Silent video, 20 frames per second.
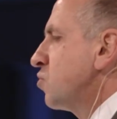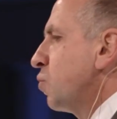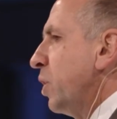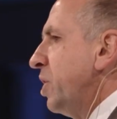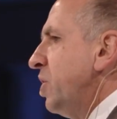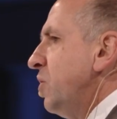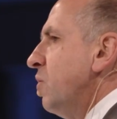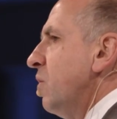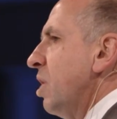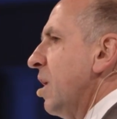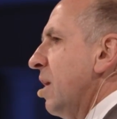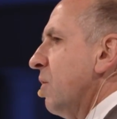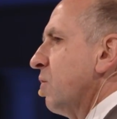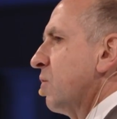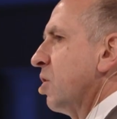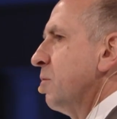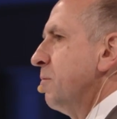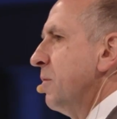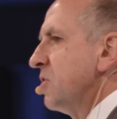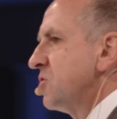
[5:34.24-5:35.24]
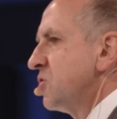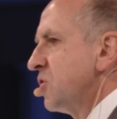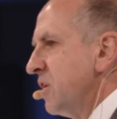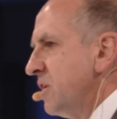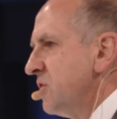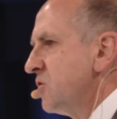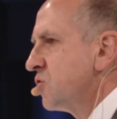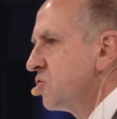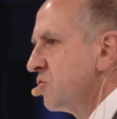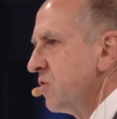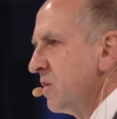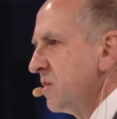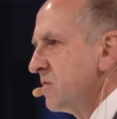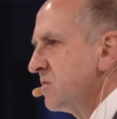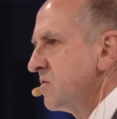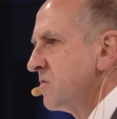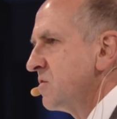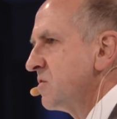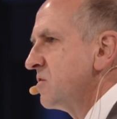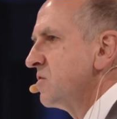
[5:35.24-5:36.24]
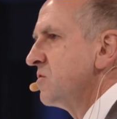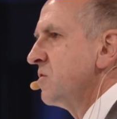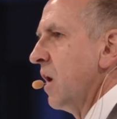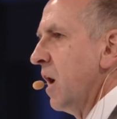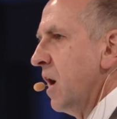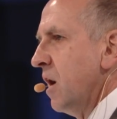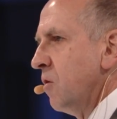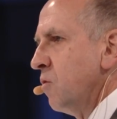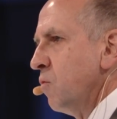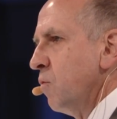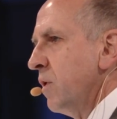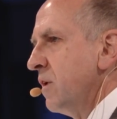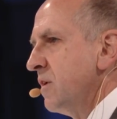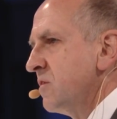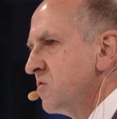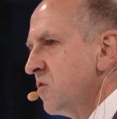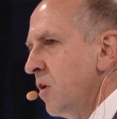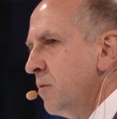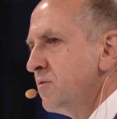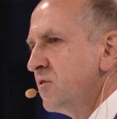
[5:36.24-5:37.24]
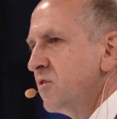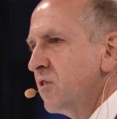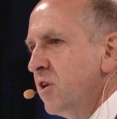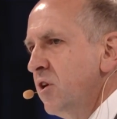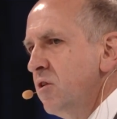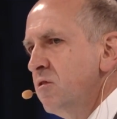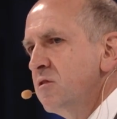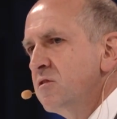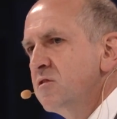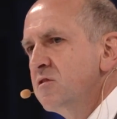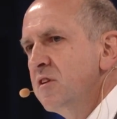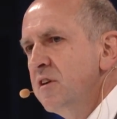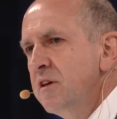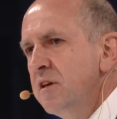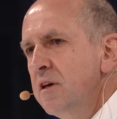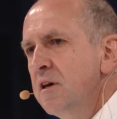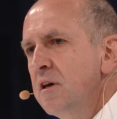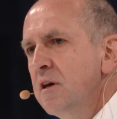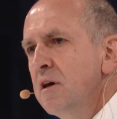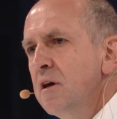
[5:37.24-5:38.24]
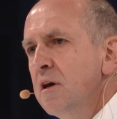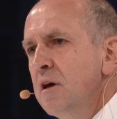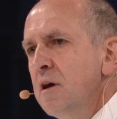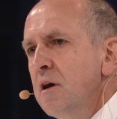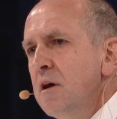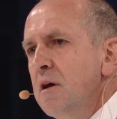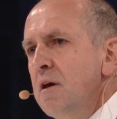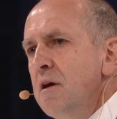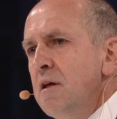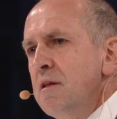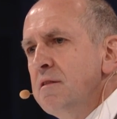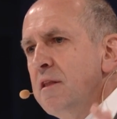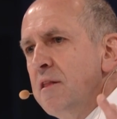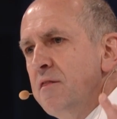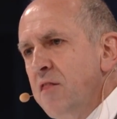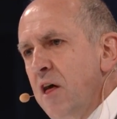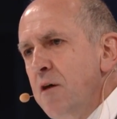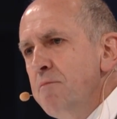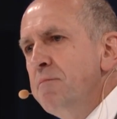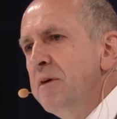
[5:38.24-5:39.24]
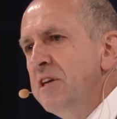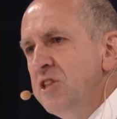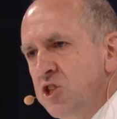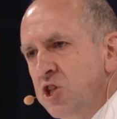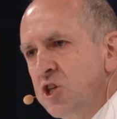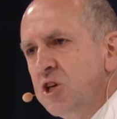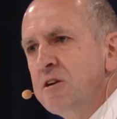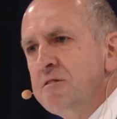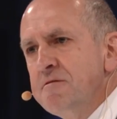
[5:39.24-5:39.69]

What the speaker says: when you allow commercial interests to outweigh cybersecurity, then that means you're going to